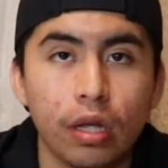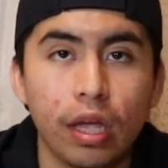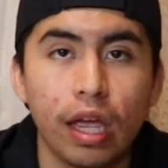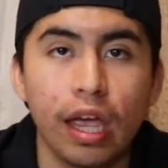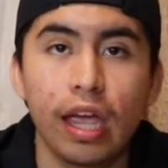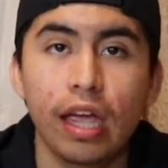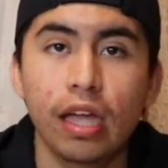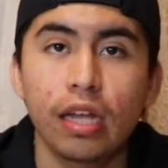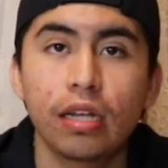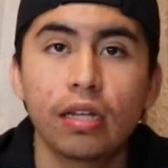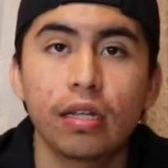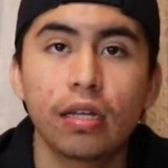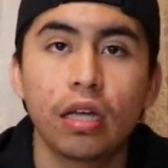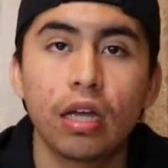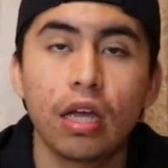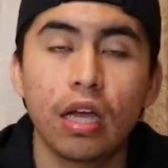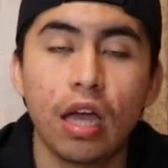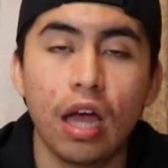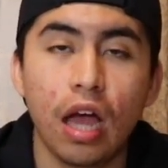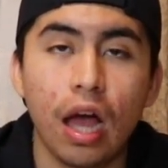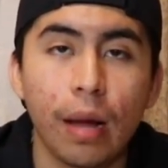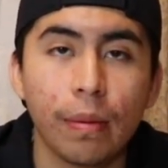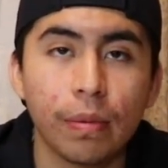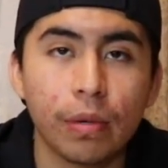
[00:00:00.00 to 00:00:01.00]
And
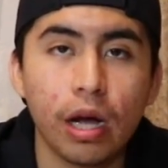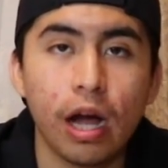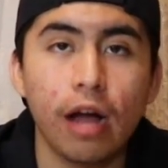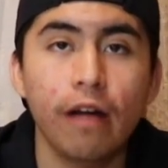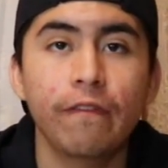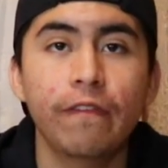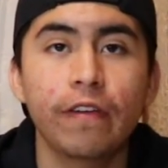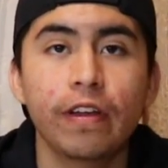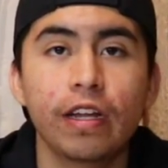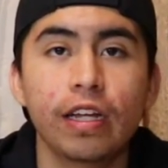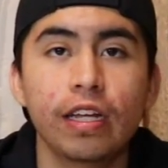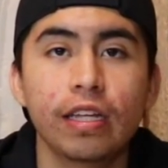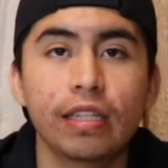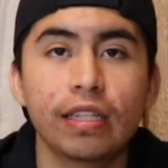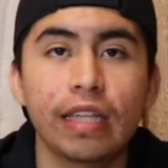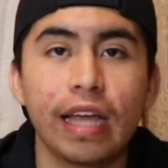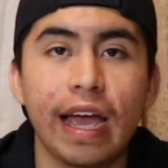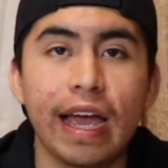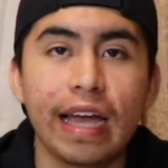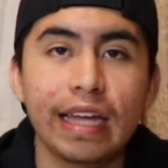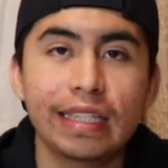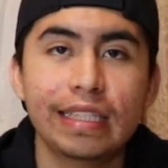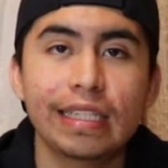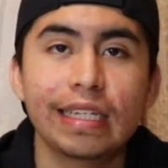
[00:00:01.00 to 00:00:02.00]
I'm confident
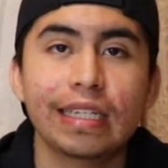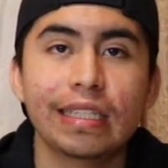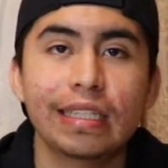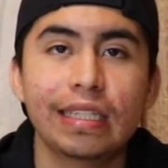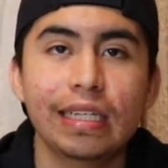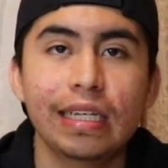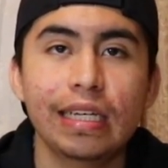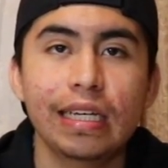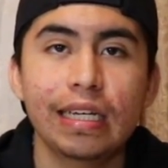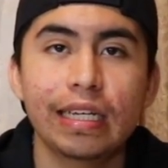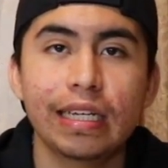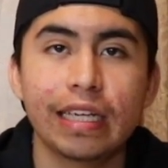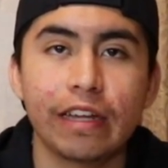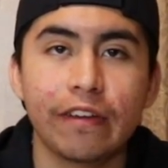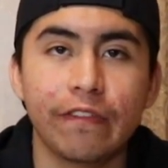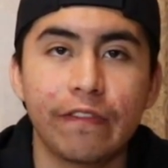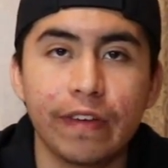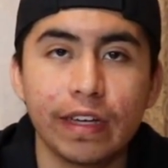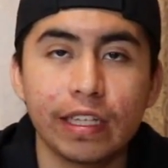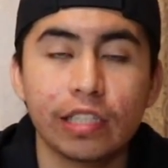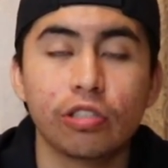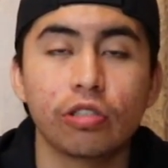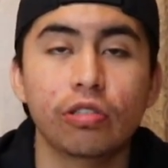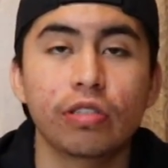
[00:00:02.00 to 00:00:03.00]
that AT&T can
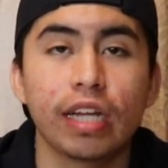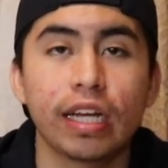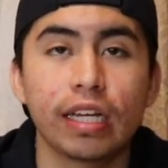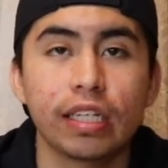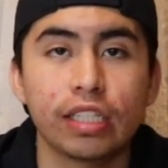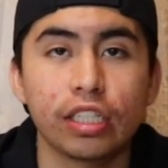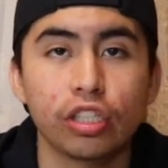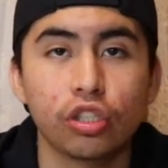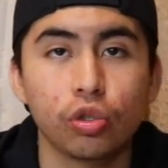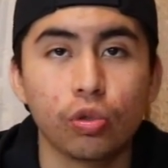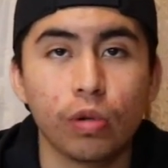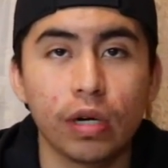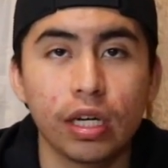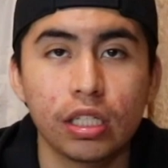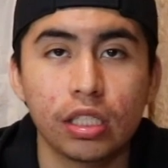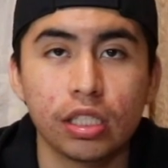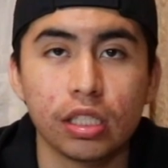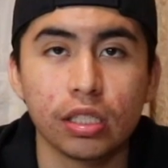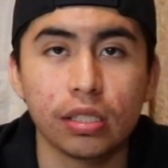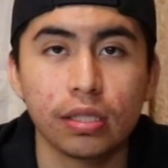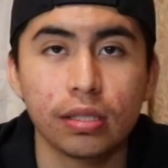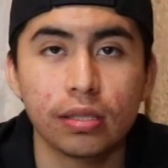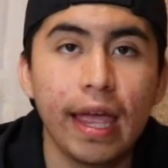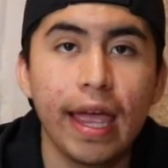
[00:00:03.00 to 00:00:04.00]
fix their debt
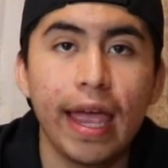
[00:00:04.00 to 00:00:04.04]
situation.